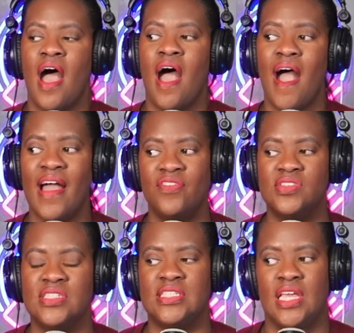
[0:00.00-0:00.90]
have
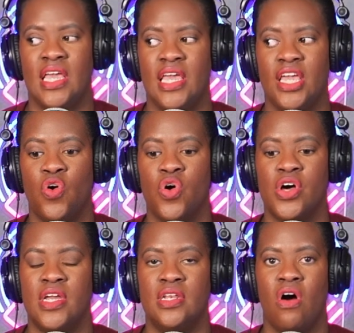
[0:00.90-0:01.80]
to say,
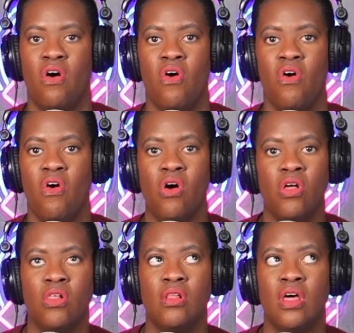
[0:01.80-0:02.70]
on
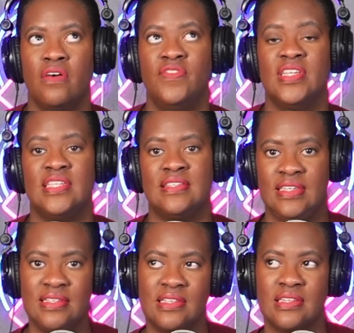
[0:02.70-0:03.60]
all of the
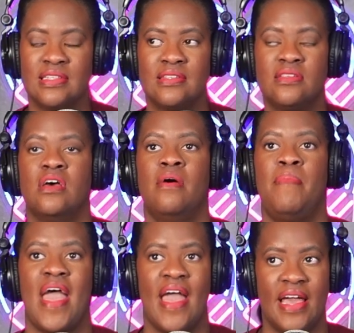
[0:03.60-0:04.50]
seasons
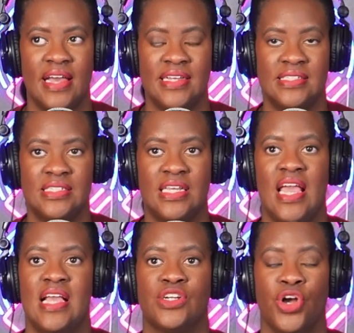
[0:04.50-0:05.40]
past
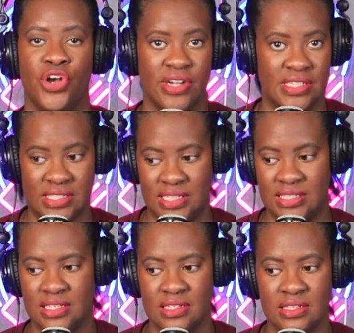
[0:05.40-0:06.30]
and current
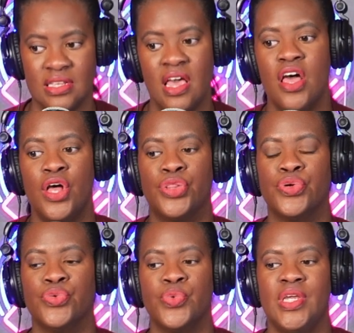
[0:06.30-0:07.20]
seasons, the
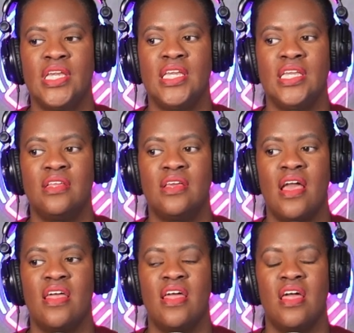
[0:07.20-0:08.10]
read
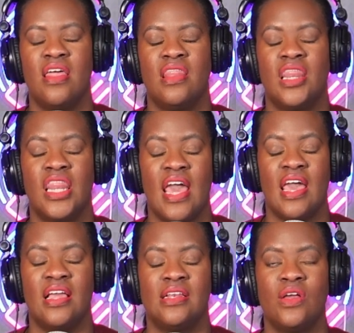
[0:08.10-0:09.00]

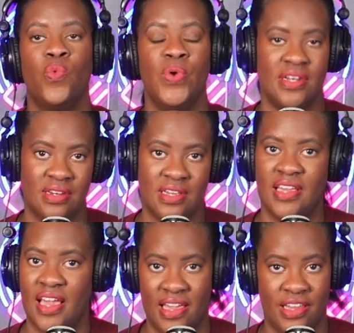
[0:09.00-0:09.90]
that Wendy
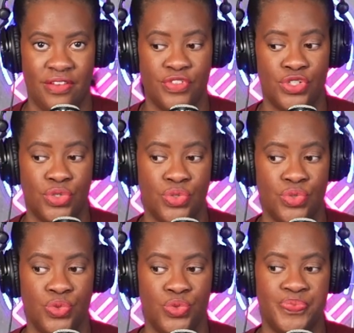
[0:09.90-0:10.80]
gave
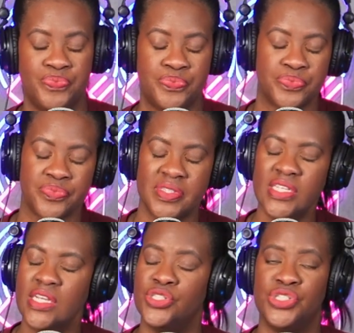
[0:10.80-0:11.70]
to
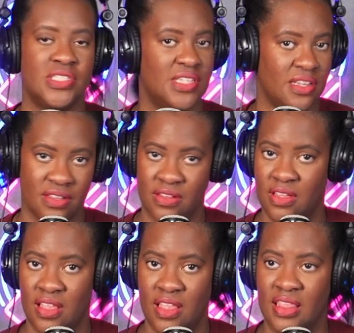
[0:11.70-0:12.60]

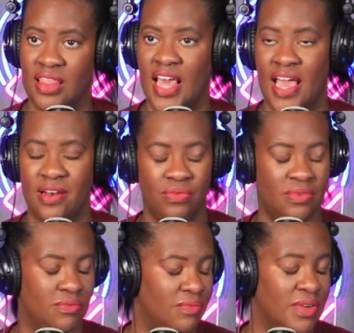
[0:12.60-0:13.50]
Giselle that
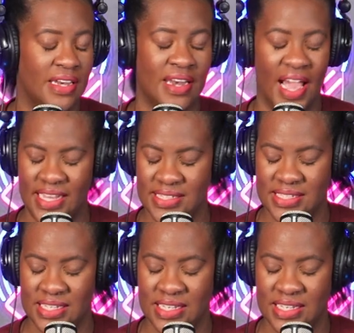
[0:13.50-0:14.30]
night,